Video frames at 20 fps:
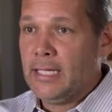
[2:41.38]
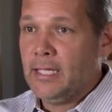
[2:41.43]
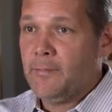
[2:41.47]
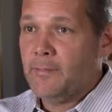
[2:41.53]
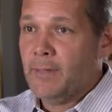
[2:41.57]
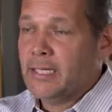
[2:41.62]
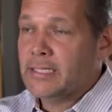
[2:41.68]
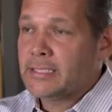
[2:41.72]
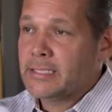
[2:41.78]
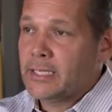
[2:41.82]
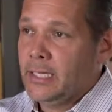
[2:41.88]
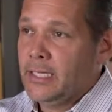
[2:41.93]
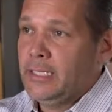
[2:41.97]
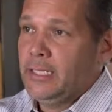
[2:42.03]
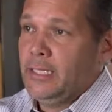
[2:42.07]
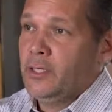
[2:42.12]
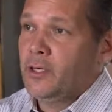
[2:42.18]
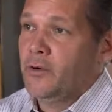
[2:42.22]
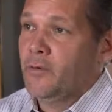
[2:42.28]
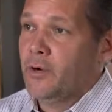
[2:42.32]
keep a tight
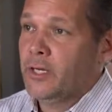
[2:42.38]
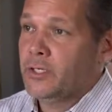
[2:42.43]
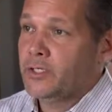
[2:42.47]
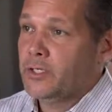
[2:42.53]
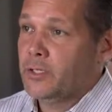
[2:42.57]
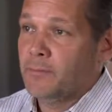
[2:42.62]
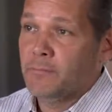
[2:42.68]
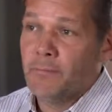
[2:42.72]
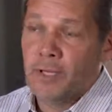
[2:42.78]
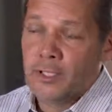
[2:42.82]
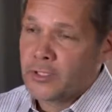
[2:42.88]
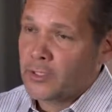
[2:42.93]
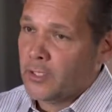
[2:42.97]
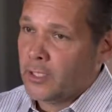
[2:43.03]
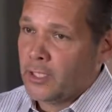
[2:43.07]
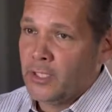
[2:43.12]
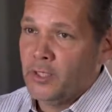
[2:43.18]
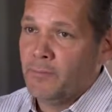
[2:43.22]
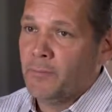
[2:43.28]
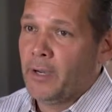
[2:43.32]
integration, much
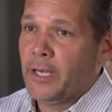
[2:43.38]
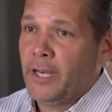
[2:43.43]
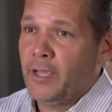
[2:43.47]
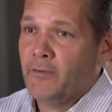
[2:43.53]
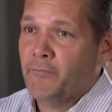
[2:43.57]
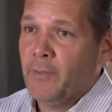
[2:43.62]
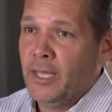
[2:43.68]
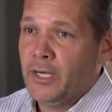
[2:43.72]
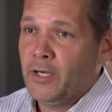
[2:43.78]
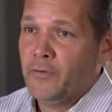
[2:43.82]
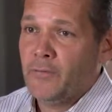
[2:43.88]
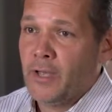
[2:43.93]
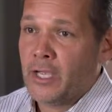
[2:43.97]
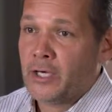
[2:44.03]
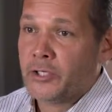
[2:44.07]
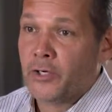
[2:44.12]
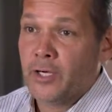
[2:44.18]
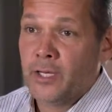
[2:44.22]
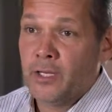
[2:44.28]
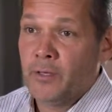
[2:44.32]
like you might have
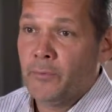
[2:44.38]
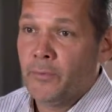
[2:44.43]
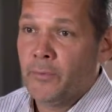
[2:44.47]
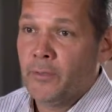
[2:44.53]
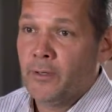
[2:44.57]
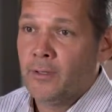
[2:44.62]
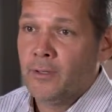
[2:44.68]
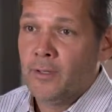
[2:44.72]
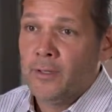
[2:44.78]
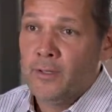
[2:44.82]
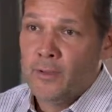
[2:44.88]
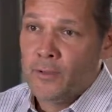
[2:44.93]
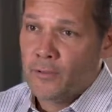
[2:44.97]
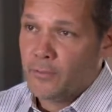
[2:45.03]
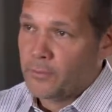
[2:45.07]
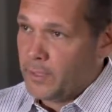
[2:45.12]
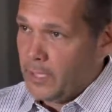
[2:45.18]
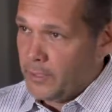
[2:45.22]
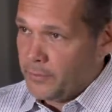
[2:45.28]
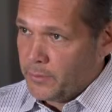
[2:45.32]
manufacturing input
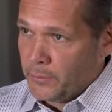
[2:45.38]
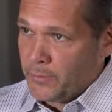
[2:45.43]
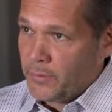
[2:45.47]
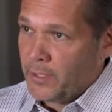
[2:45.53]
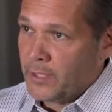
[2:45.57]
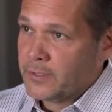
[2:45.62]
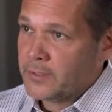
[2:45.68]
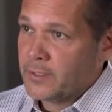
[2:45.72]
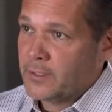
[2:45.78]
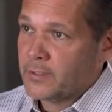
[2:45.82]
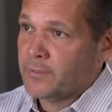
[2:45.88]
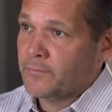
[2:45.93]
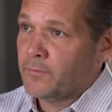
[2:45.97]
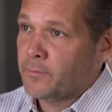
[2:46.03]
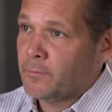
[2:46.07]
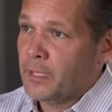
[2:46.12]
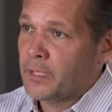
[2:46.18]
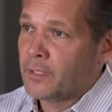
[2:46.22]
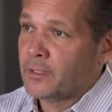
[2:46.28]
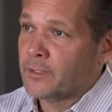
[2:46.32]
throughout the process of a
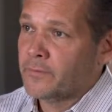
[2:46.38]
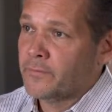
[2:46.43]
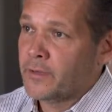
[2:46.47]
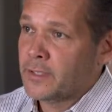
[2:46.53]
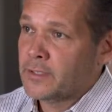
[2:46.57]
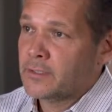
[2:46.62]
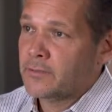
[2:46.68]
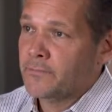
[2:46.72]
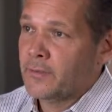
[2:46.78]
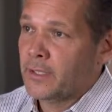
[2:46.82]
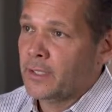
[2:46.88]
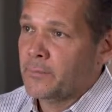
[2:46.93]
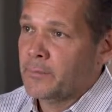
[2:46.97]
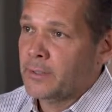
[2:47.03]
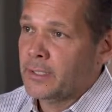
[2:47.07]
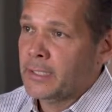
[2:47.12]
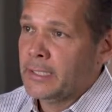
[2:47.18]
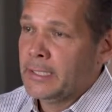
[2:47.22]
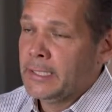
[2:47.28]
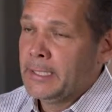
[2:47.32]
medical device
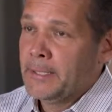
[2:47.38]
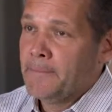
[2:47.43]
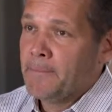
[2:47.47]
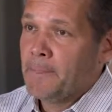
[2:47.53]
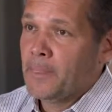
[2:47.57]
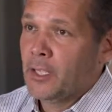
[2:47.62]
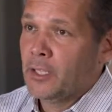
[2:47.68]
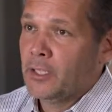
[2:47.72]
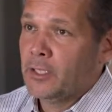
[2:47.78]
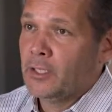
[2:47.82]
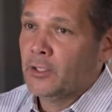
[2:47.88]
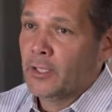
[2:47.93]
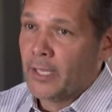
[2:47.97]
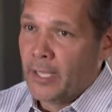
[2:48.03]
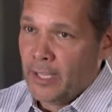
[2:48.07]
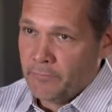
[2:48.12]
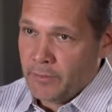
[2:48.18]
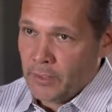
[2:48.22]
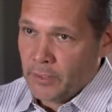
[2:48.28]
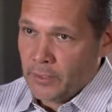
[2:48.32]
development, you'll
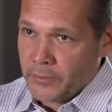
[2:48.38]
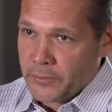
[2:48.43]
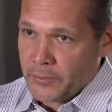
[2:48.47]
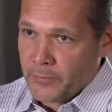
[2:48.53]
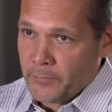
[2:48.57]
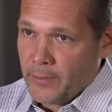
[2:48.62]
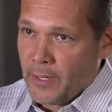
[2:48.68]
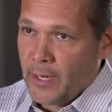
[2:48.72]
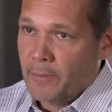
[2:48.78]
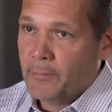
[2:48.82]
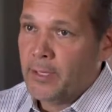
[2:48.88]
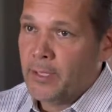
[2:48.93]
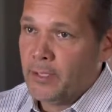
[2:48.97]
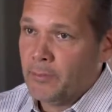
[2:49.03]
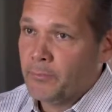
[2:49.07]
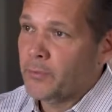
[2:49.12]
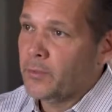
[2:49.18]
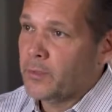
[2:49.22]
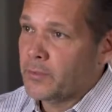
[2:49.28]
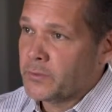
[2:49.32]
have intellectual property
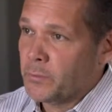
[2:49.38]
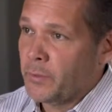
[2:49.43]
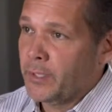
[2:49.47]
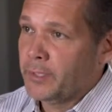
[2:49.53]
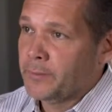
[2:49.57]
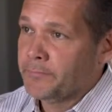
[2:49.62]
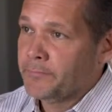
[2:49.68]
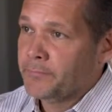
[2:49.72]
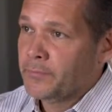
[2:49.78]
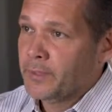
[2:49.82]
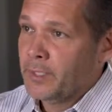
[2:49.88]
input as well.